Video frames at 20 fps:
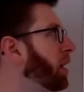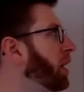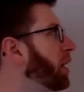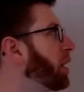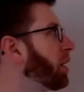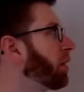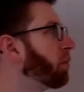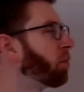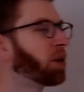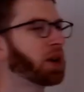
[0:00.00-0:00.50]

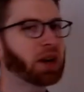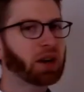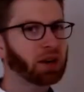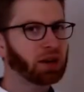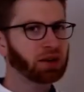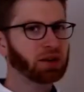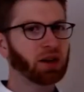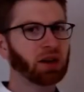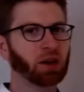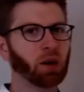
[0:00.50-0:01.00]
We're not going to
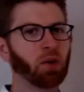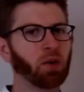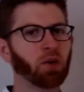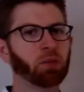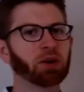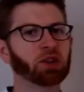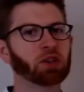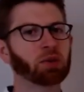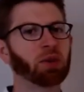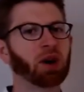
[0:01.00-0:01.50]
talk over much
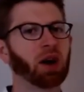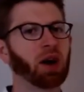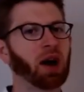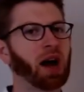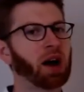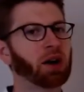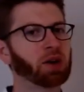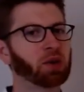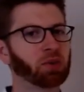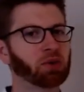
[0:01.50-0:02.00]
about how you
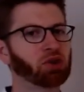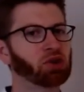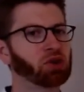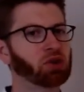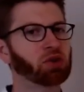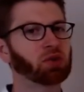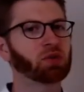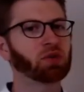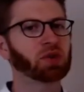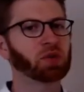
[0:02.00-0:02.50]
would
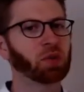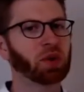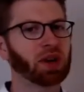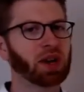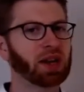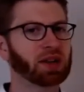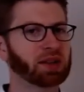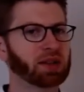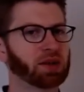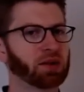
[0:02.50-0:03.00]
choose one
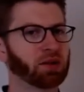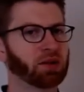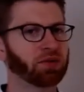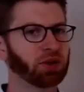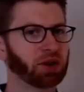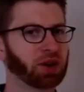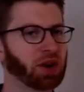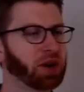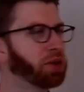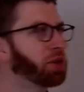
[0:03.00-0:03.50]
acid over another,